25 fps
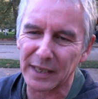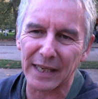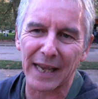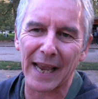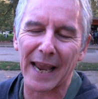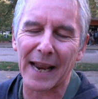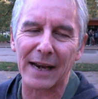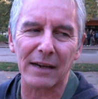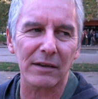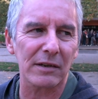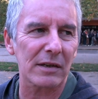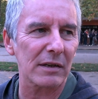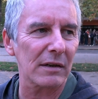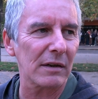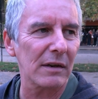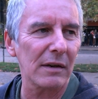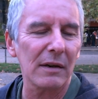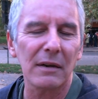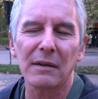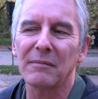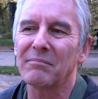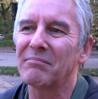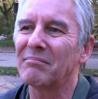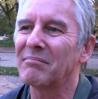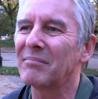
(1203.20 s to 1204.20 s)
at the end,
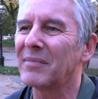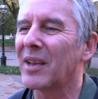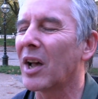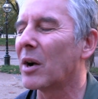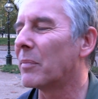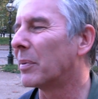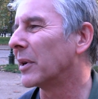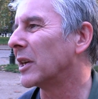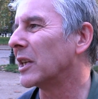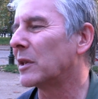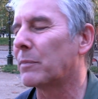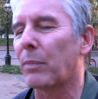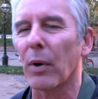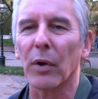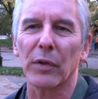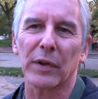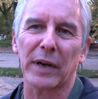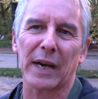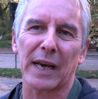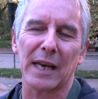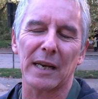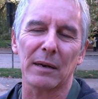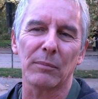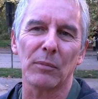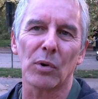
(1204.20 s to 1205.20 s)
nobody's
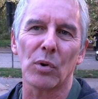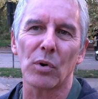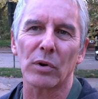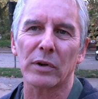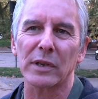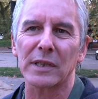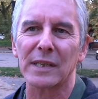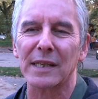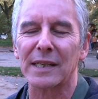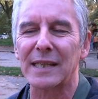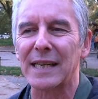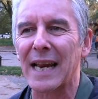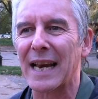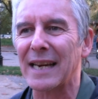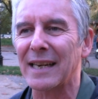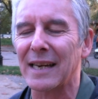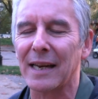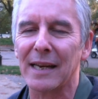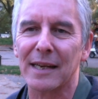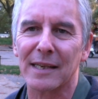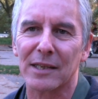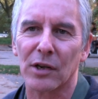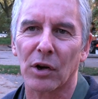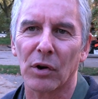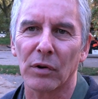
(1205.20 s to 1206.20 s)
bothered anymore because it's 10
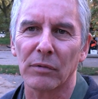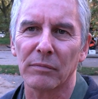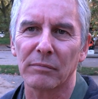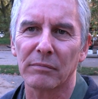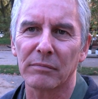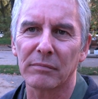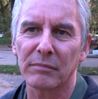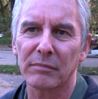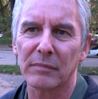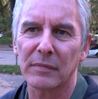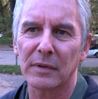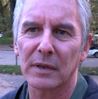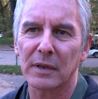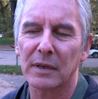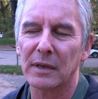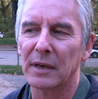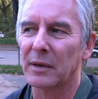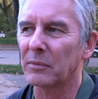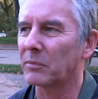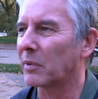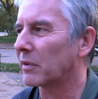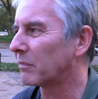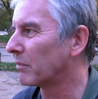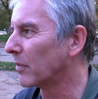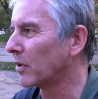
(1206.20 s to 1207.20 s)
years on,
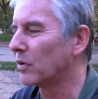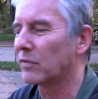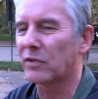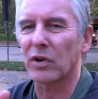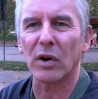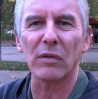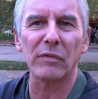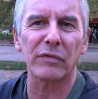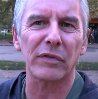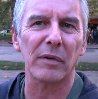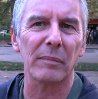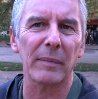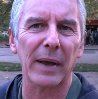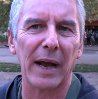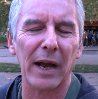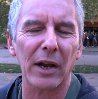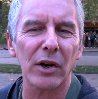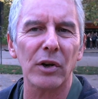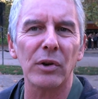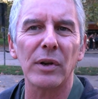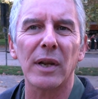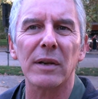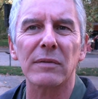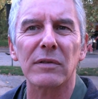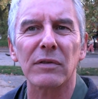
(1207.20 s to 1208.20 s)
and we've moved on from that,
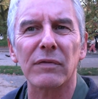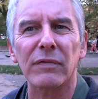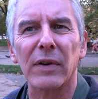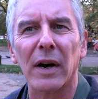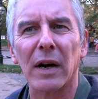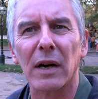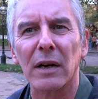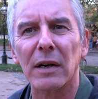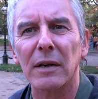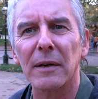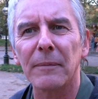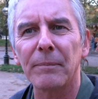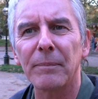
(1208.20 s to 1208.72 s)
and who gives a fuck?